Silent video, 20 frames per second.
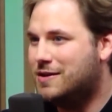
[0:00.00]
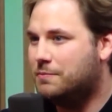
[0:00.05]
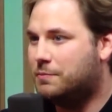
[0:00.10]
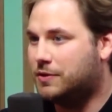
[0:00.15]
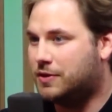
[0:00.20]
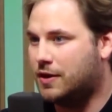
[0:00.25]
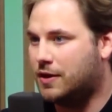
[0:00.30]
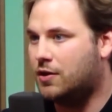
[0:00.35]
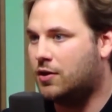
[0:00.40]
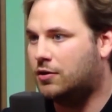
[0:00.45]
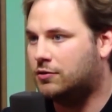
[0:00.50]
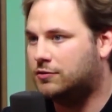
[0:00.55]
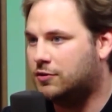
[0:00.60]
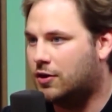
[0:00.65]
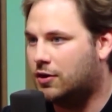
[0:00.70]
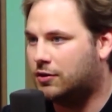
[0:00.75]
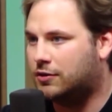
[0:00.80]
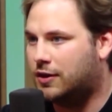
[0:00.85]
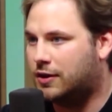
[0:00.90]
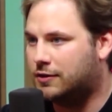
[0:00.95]
but they all
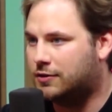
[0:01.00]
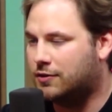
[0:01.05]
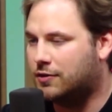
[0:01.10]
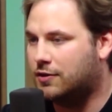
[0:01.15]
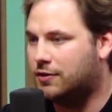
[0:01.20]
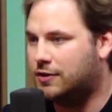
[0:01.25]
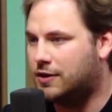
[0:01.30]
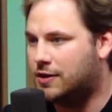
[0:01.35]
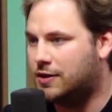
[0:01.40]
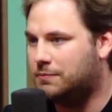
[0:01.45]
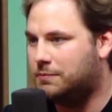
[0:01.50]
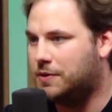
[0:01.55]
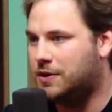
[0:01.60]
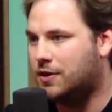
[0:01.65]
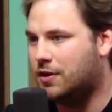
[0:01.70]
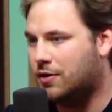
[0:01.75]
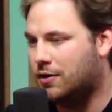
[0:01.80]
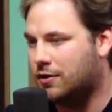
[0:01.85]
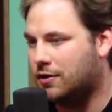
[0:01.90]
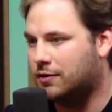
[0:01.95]
talk like they're on
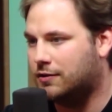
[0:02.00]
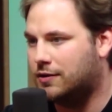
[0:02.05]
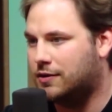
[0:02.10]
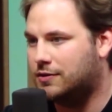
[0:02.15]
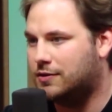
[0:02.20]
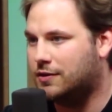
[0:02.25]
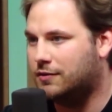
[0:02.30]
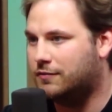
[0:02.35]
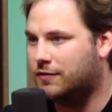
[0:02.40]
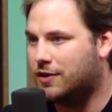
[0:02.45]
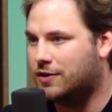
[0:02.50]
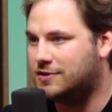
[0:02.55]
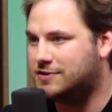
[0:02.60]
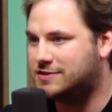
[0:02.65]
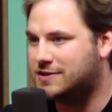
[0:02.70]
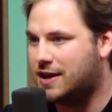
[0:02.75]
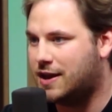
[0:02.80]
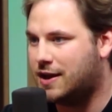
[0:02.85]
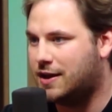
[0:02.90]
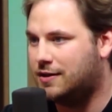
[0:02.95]
NPR and they're very
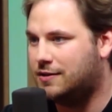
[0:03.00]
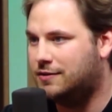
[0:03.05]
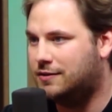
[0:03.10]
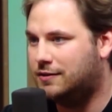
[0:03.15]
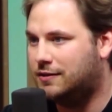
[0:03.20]
sad.